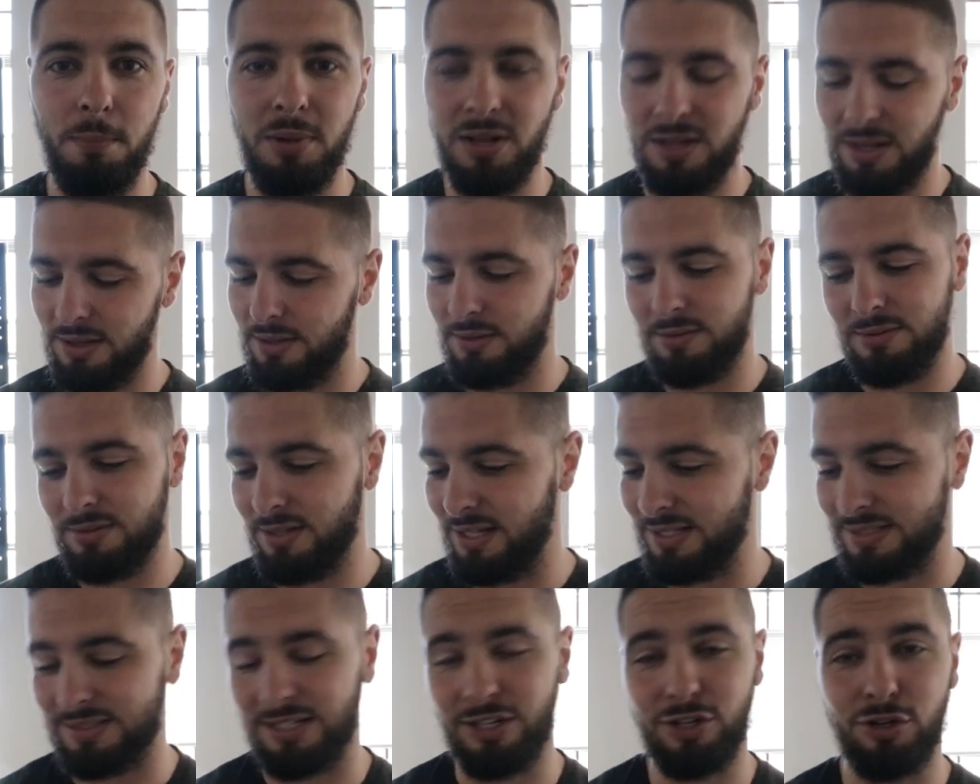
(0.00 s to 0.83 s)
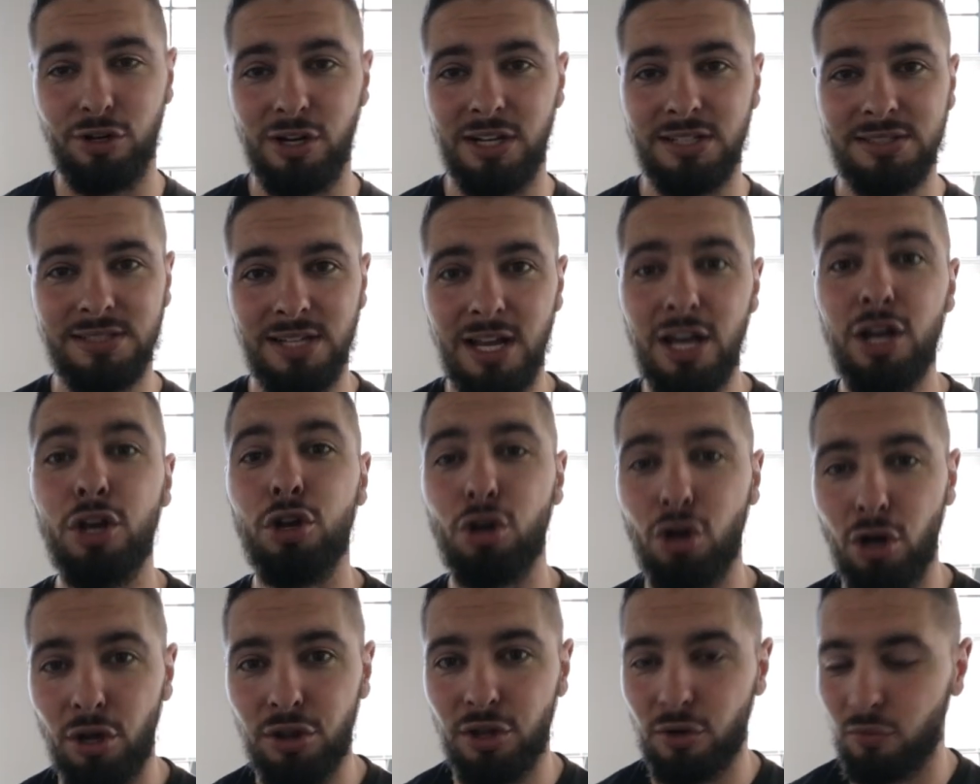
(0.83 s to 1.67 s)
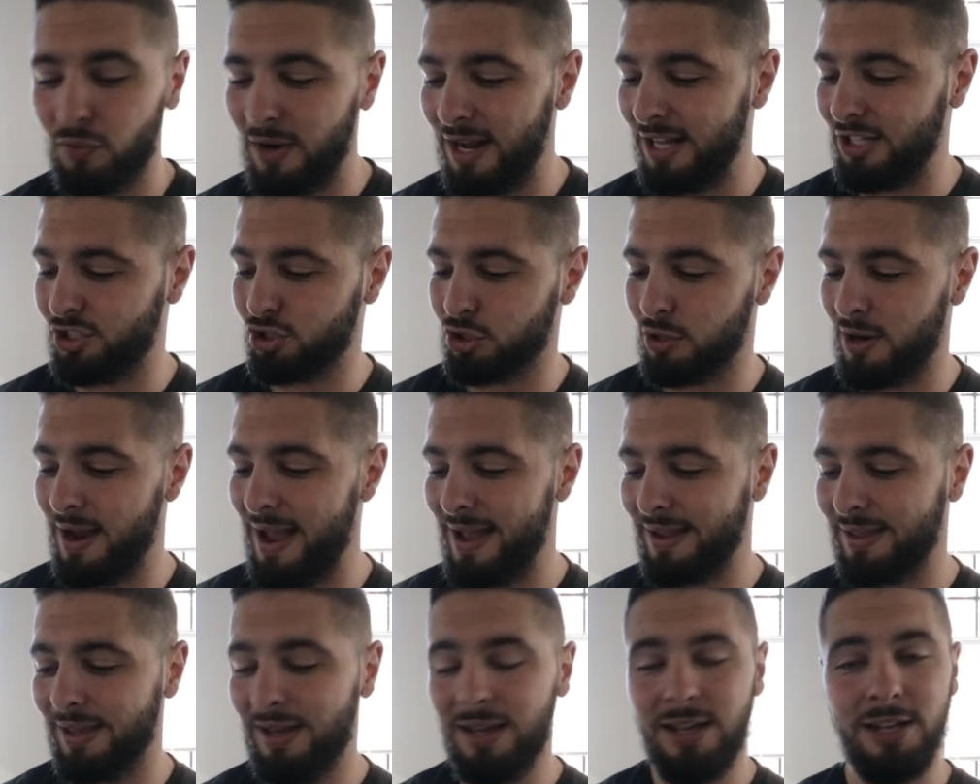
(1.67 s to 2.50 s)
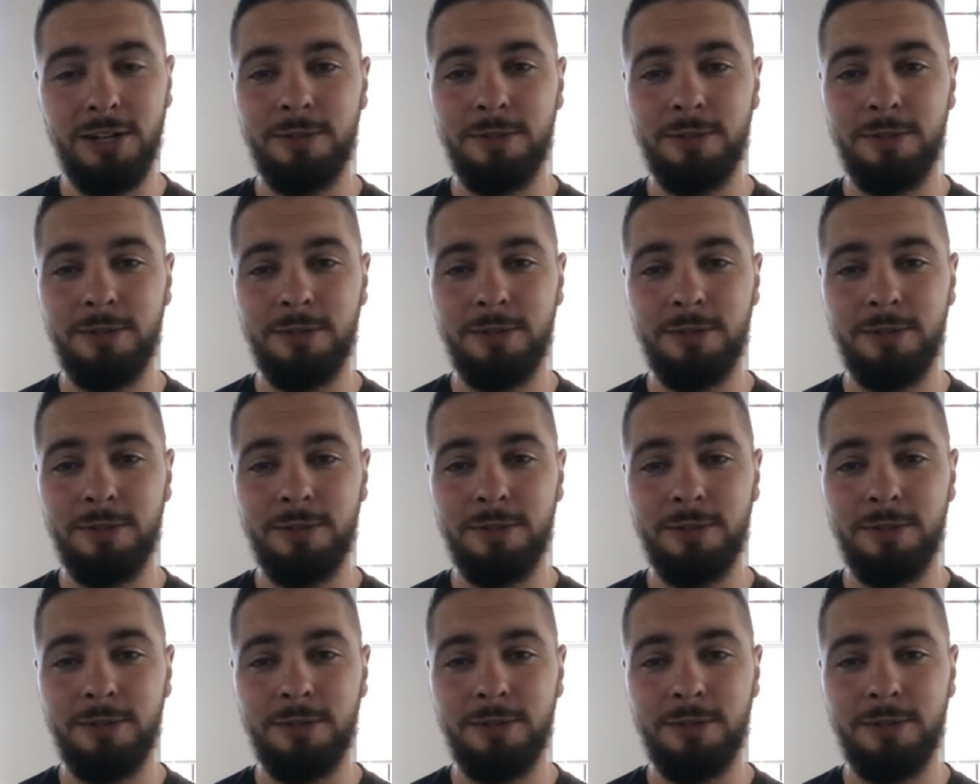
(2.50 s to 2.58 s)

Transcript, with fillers: But listen, Chris, you're on the right track.